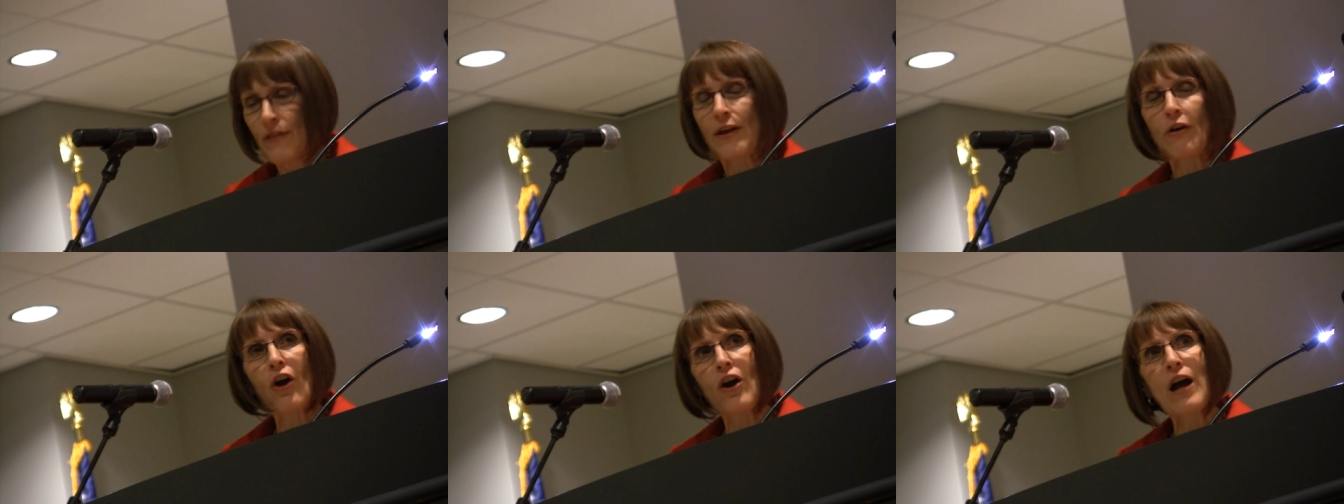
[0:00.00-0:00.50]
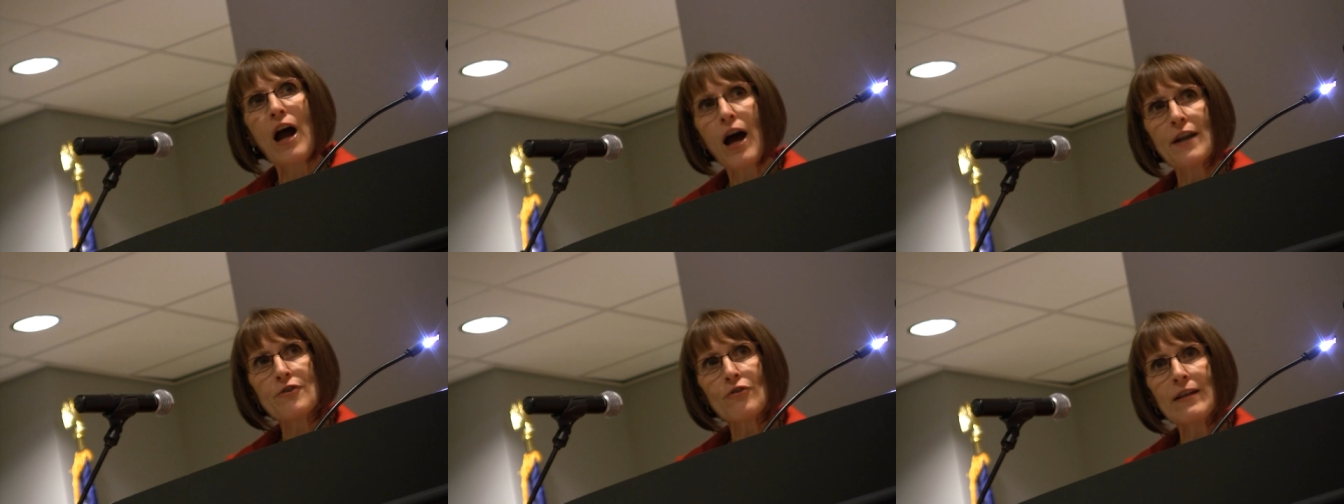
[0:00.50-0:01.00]
there are
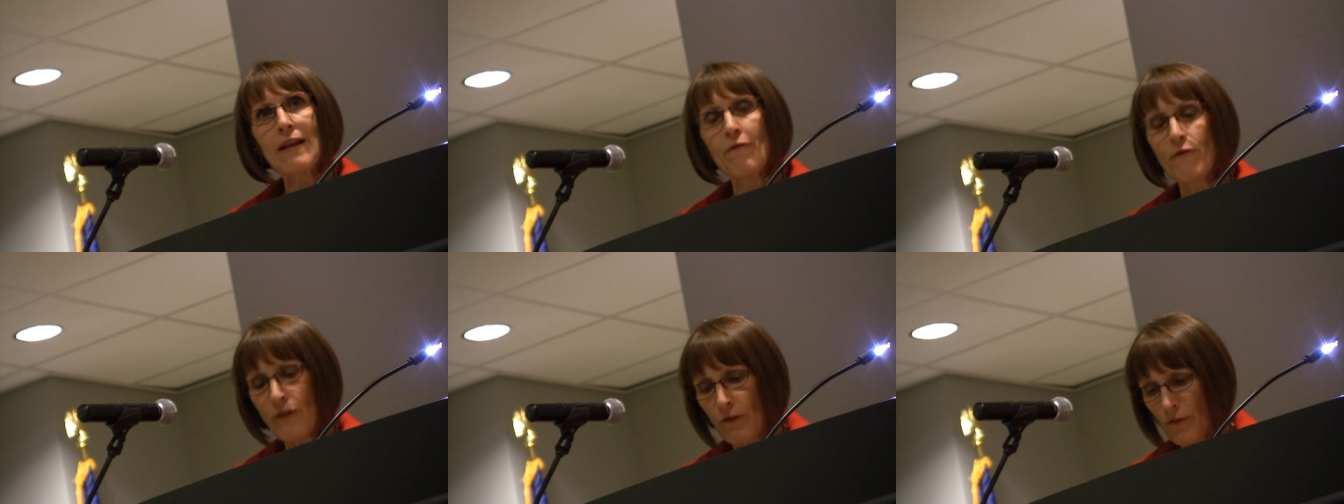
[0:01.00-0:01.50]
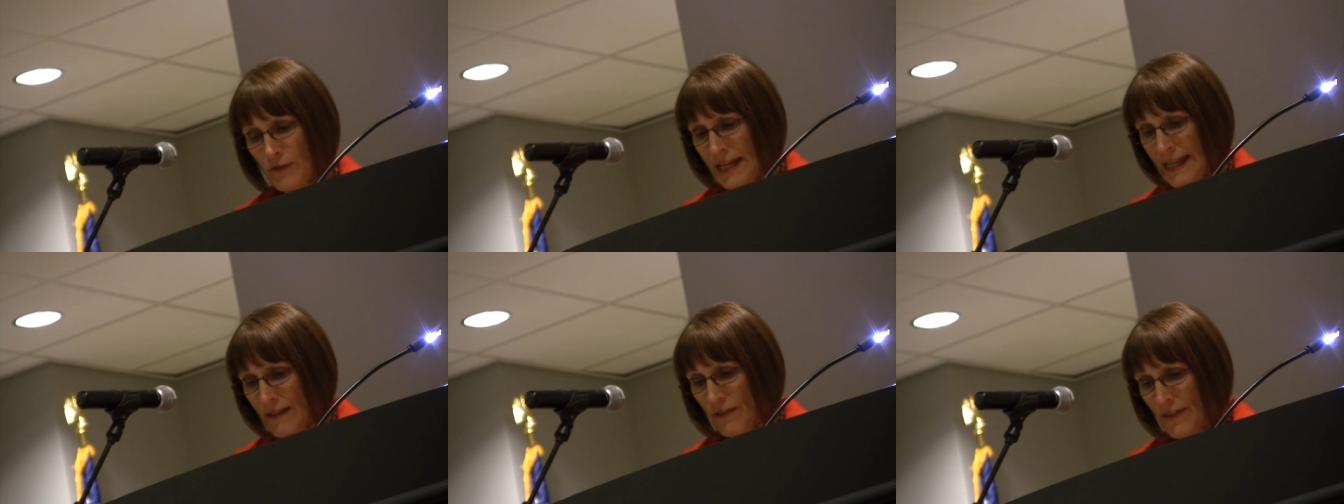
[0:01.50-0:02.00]

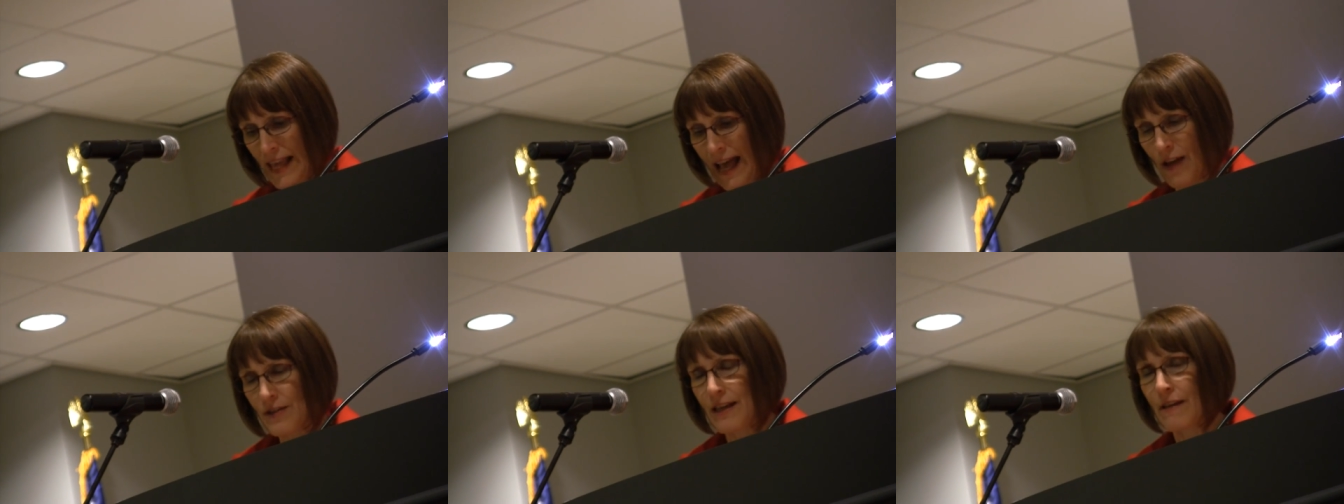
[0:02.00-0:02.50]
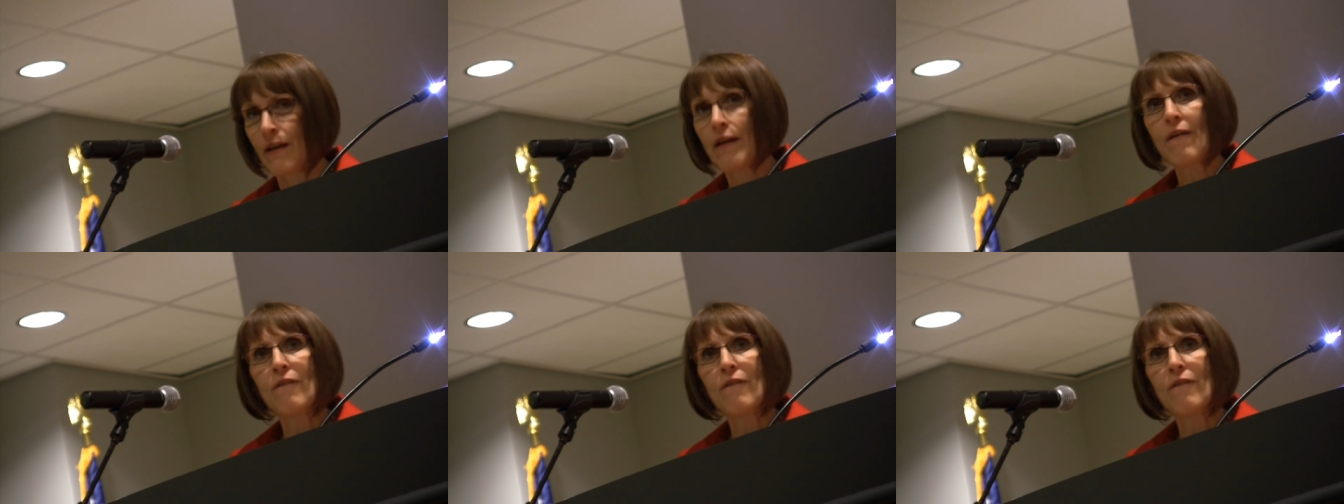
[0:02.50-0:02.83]
115,000